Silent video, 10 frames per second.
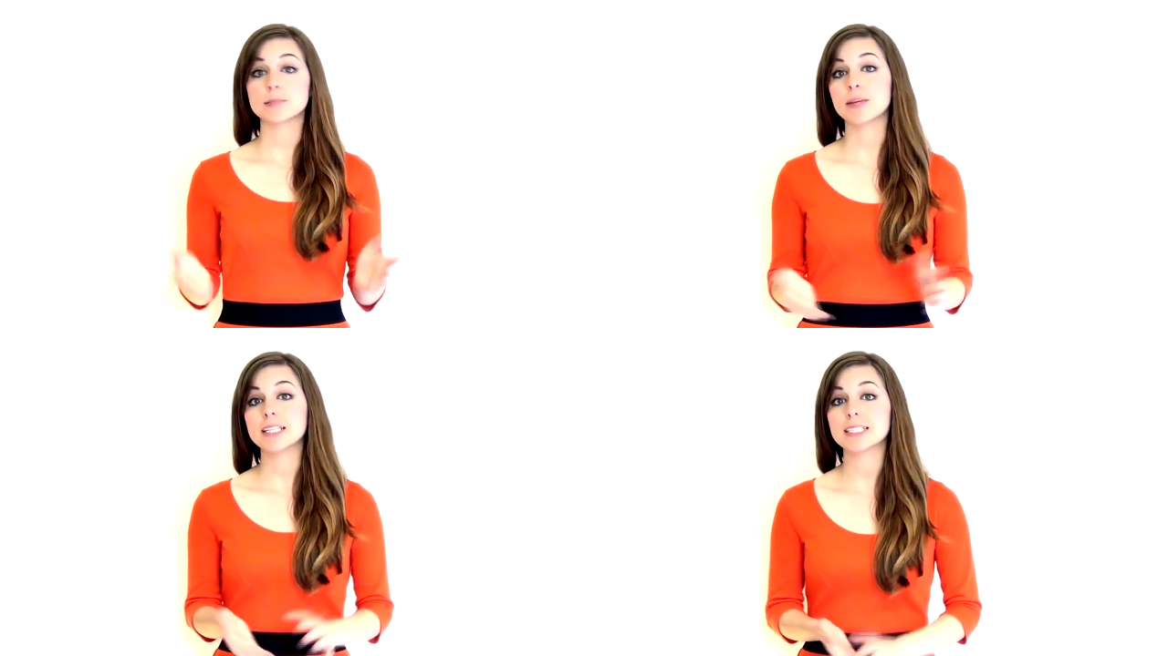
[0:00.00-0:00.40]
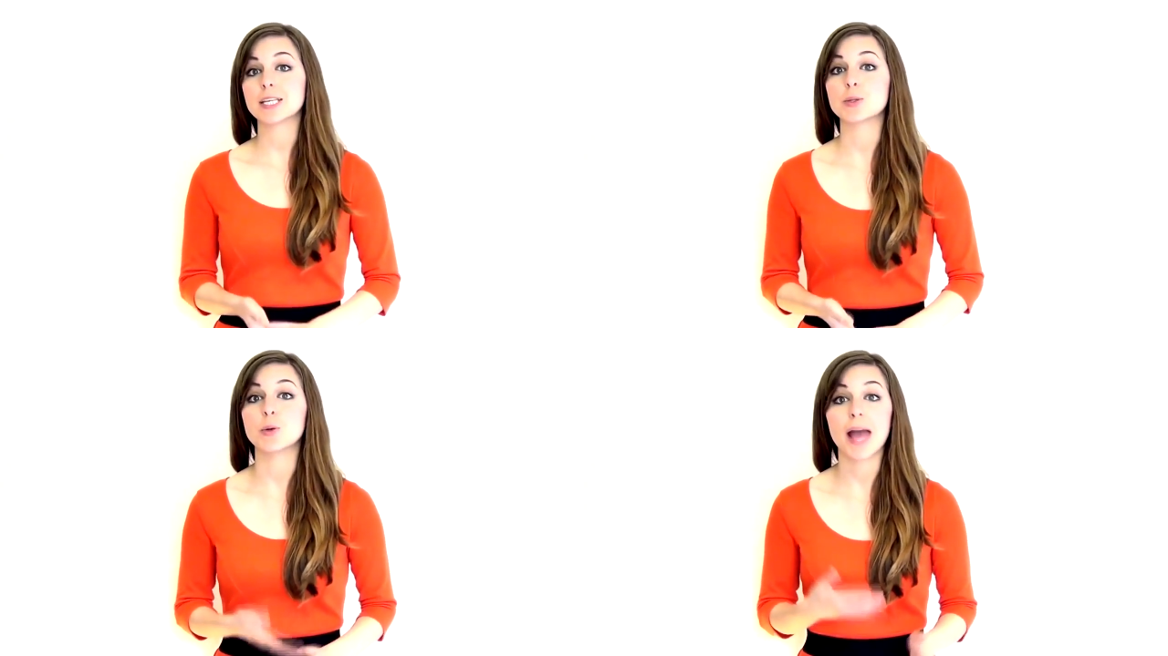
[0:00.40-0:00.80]
This means
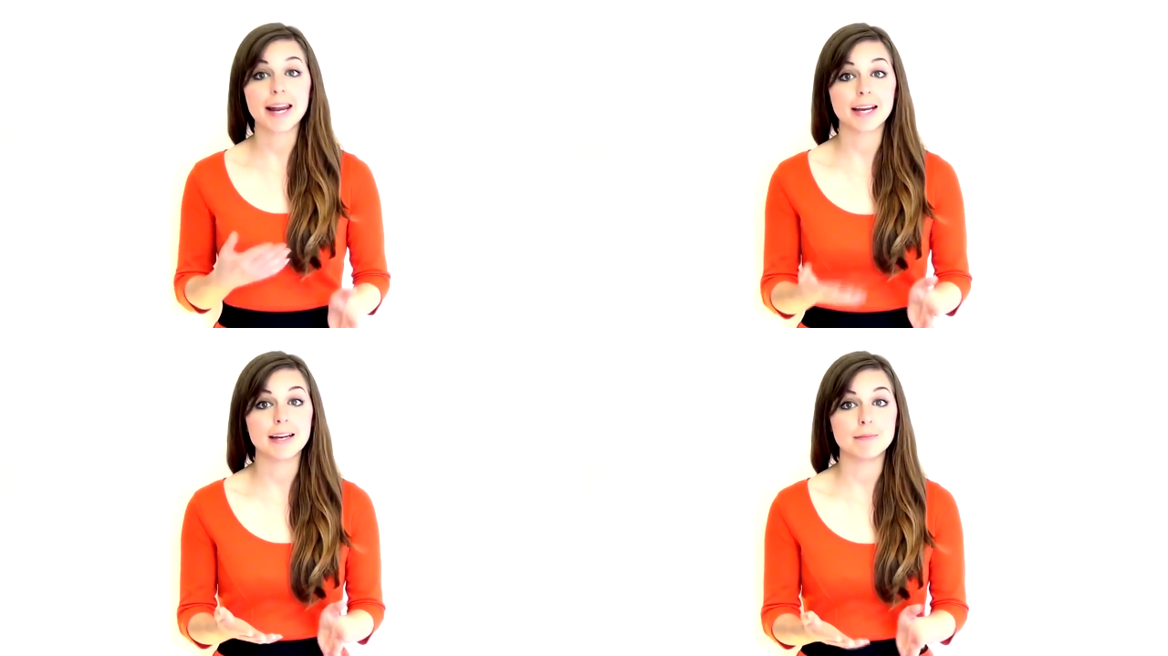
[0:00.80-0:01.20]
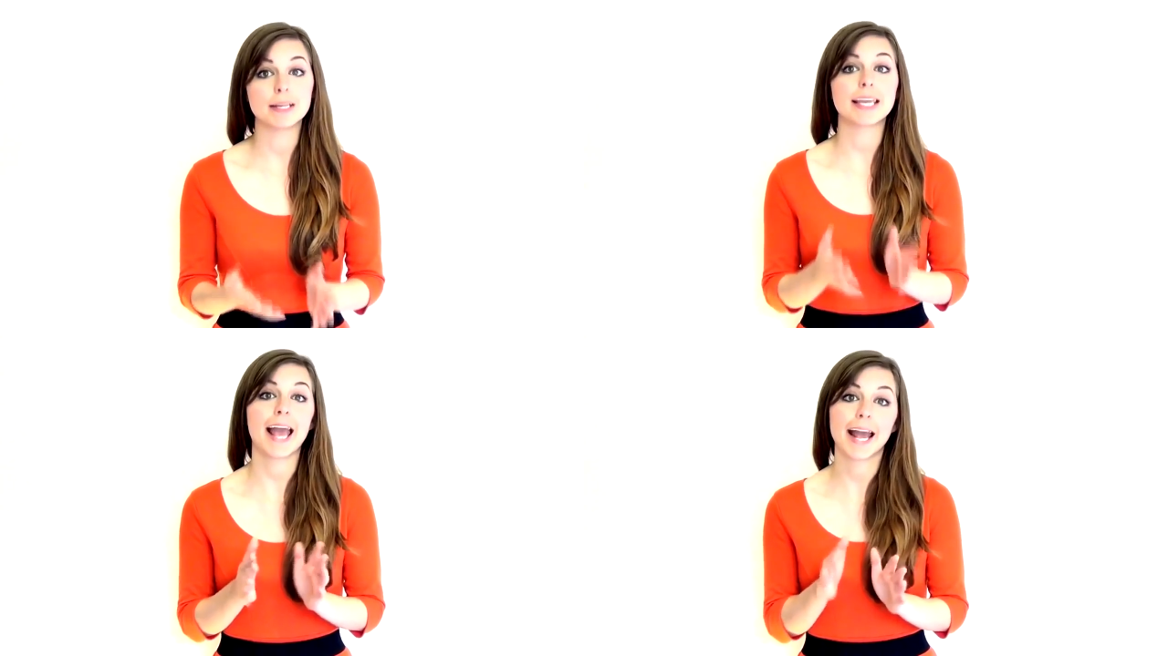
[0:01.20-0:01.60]
that your NI
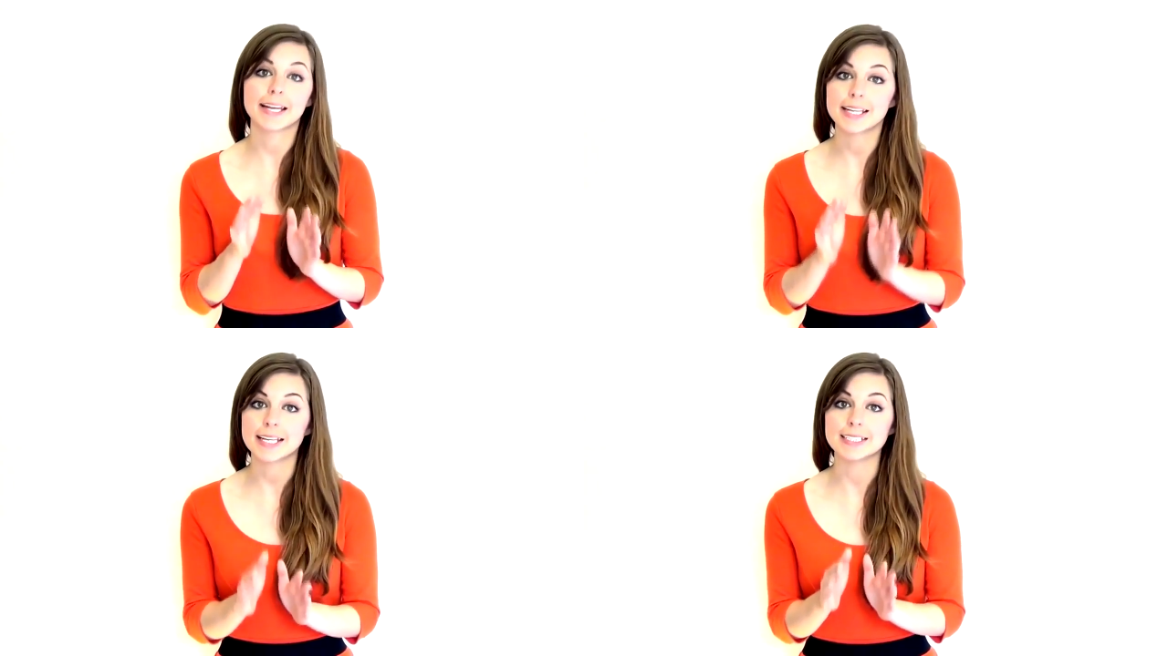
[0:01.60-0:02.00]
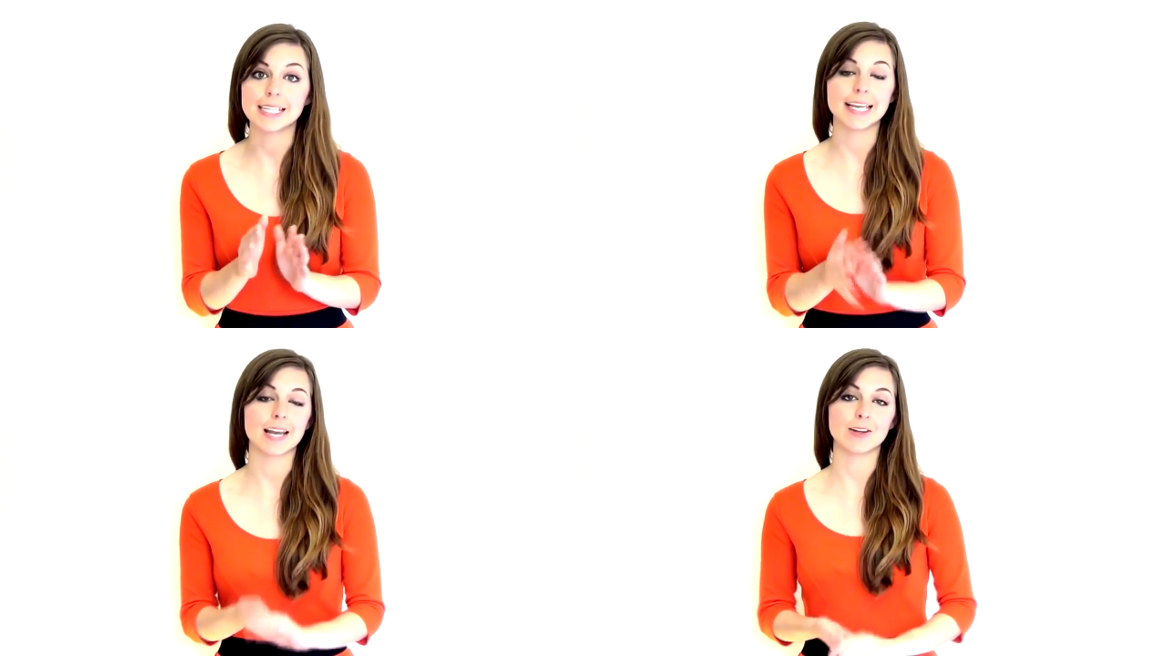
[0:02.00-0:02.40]
number can
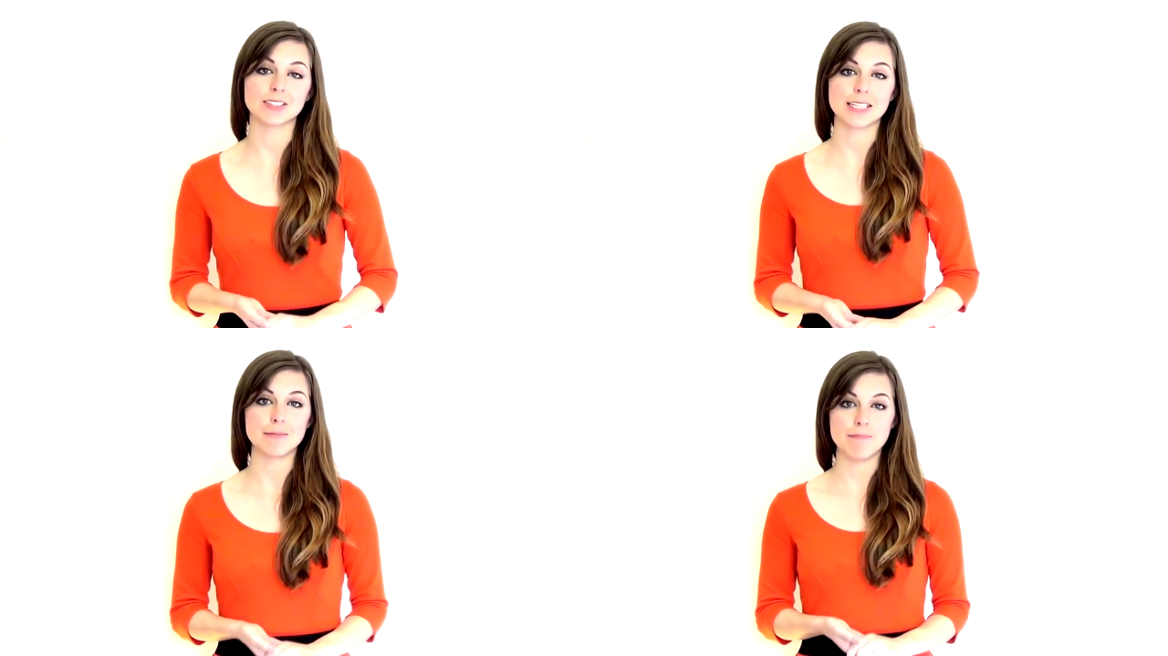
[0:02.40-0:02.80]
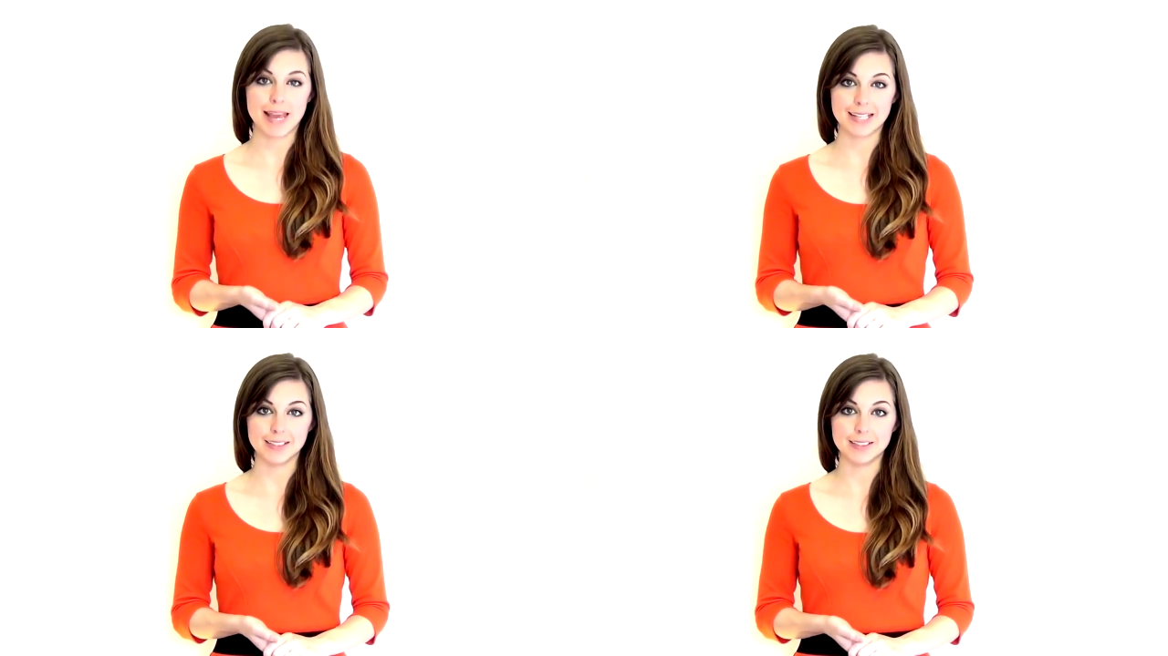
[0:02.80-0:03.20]
easily get lost in the
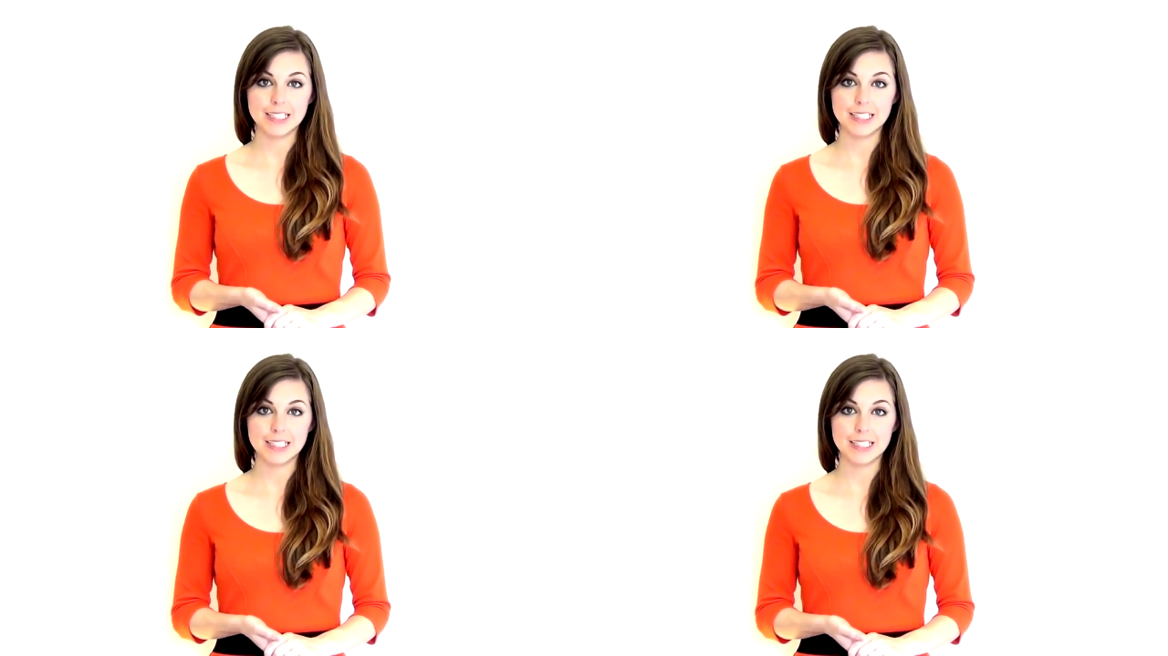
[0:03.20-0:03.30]
mail.